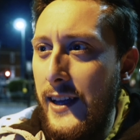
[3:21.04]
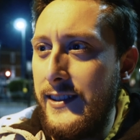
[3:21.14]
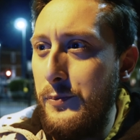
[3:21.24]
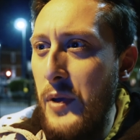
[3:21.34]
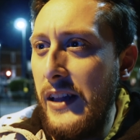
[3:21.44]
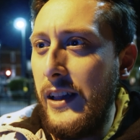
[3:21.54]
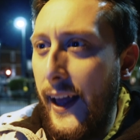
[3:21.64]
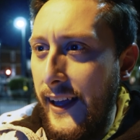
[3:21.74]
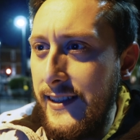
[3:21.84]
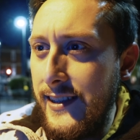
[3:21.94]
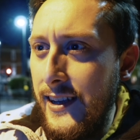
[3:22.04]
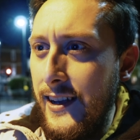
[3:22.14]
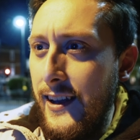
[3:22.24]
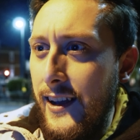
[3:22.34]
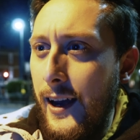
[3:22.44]
it's a bit late.
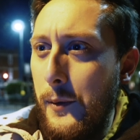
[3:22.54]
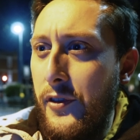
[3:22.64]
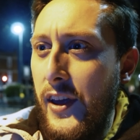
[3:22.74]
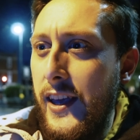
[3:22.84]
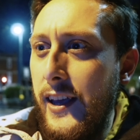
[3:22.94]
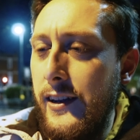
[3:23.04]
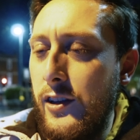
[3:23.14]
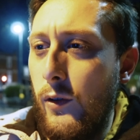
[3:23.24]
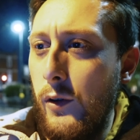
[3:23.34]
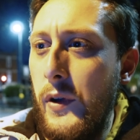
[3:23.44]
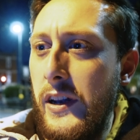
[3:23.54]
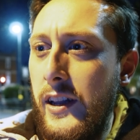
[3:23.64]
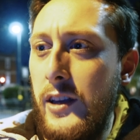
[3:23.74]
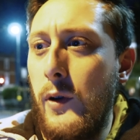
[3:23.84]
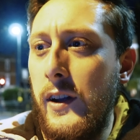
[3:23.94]
And I'm thinking, quite
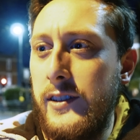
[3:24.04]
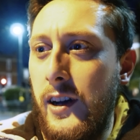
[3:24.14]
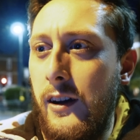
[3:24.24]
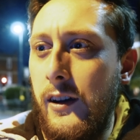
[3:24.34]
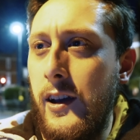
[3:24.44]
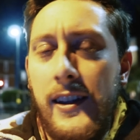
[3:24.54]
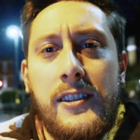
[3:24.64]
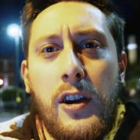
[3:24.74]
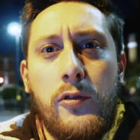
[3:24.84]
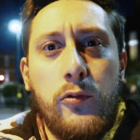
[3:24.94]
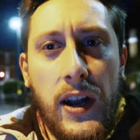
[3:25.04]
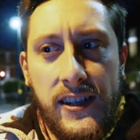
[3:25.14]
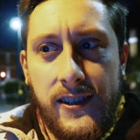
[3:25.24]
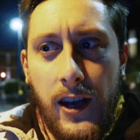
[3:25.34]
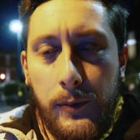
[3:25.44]
windy, quite dark. Let's go and
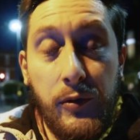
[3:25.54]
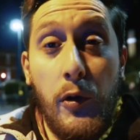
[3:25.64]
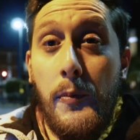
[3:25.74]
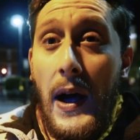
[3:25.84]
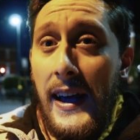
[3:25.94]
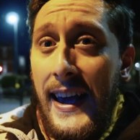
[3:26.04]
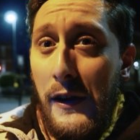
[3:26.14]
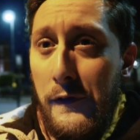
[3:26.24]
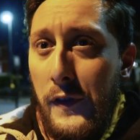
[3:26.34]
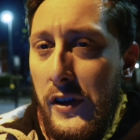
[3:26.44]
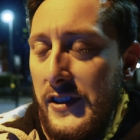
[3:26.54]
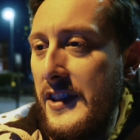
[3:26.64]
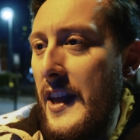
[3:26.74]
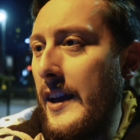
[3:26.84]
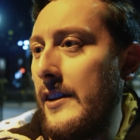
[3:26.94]
rest up, and we'll back out first
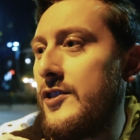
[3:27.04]
thing